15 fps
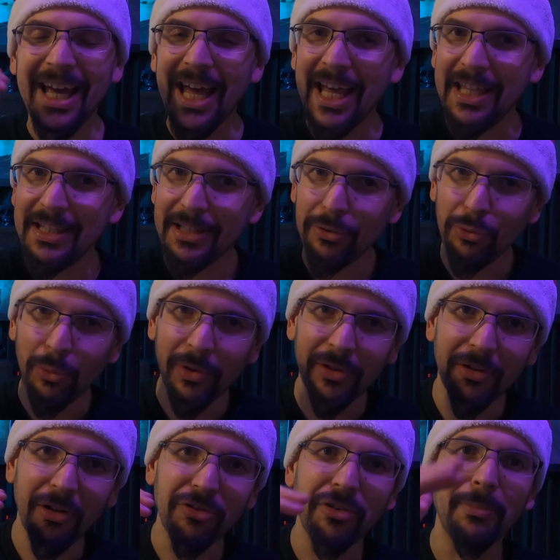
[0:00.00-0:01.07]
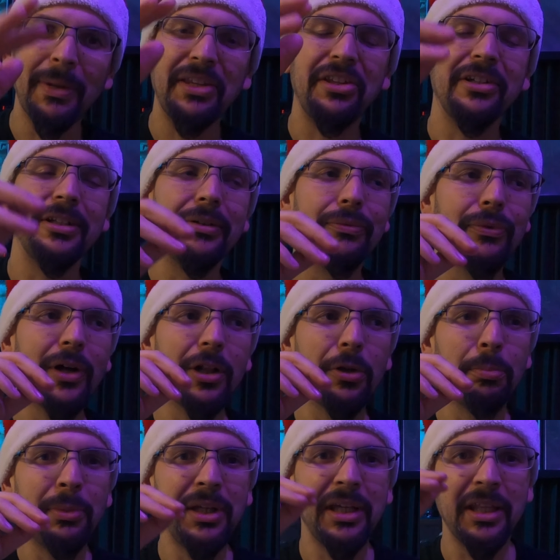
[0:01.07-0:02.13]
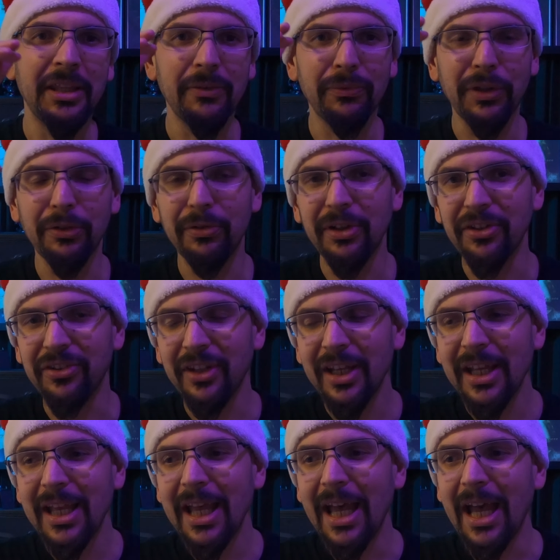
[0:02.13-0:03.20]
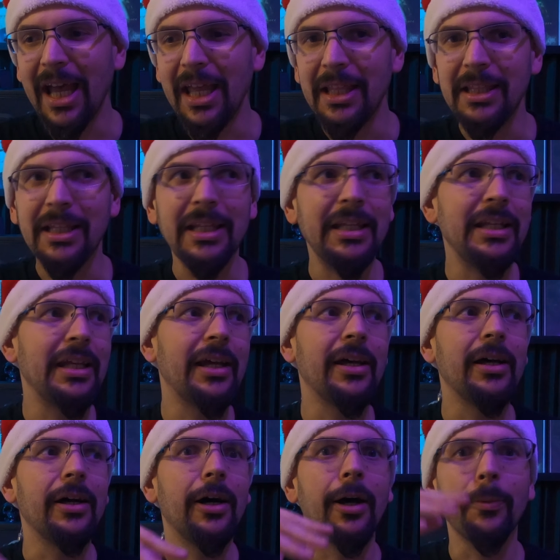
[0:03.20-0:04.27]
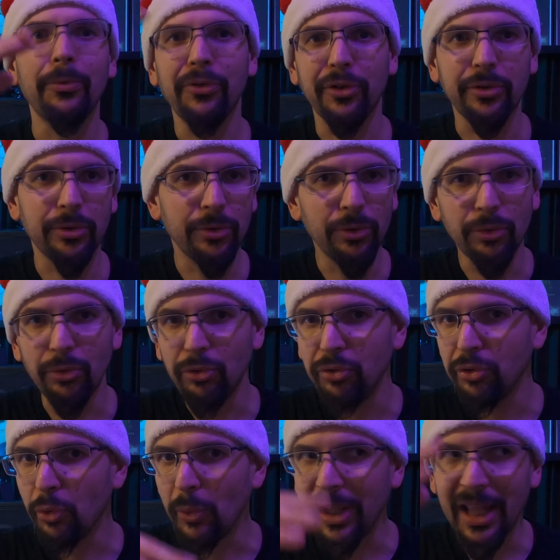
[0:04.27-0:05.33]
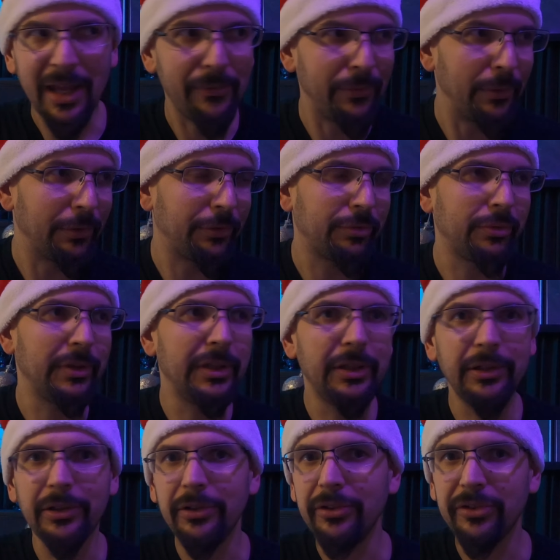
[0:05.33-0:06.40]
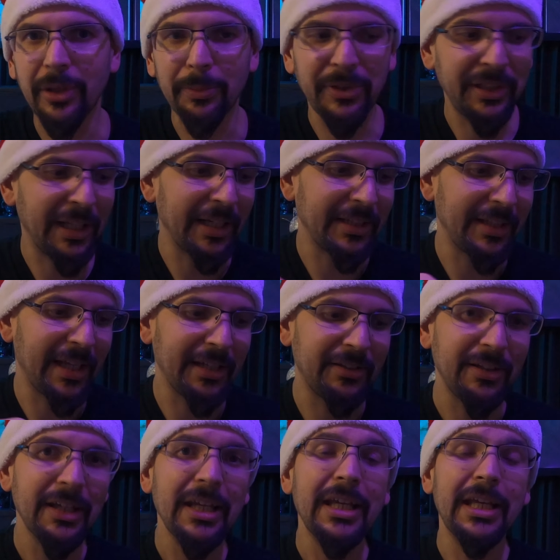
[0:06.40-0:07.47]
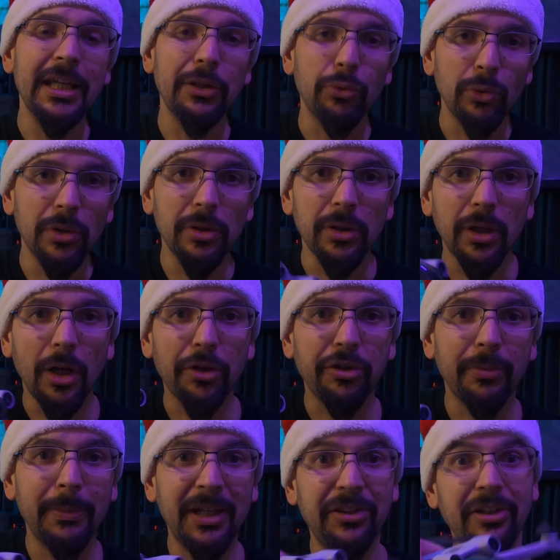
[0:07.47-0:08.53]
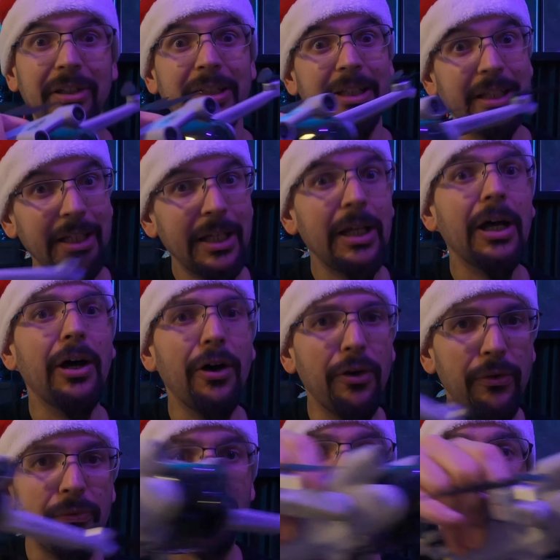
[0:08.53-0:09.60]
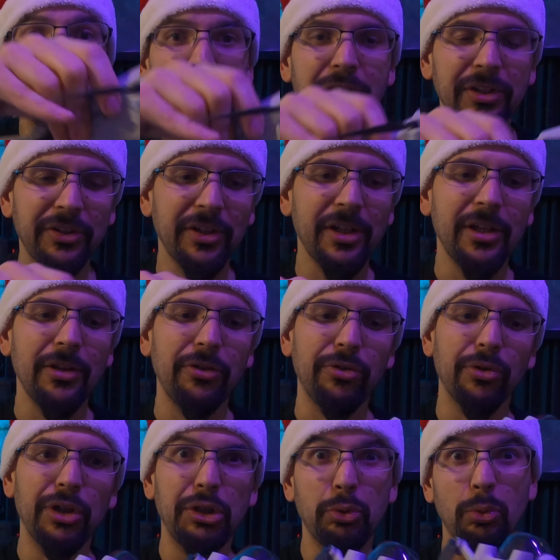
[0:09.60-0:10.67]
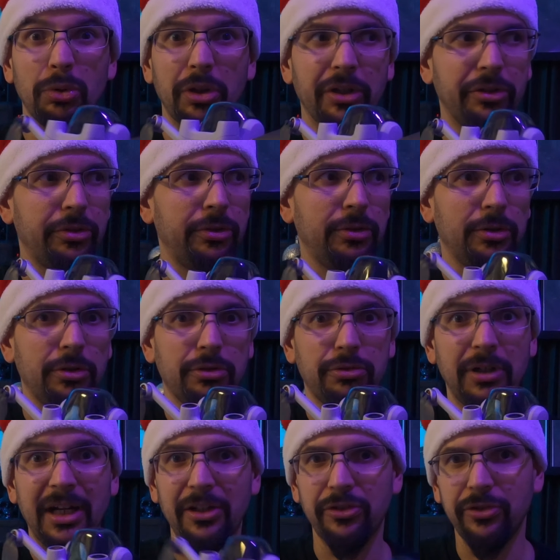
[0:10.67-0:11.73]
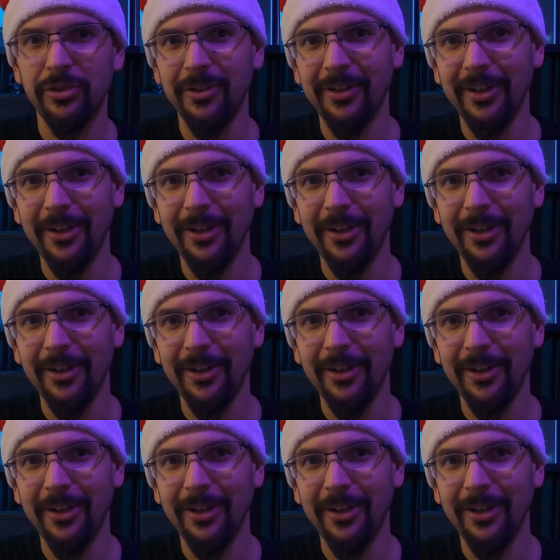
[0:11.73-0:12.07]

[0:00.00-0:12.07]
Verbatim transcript: And it will automatically follow me. And if there is any uh, obstacles or whatever, tree, something like that, it will automatically avoid it. So it will not crash.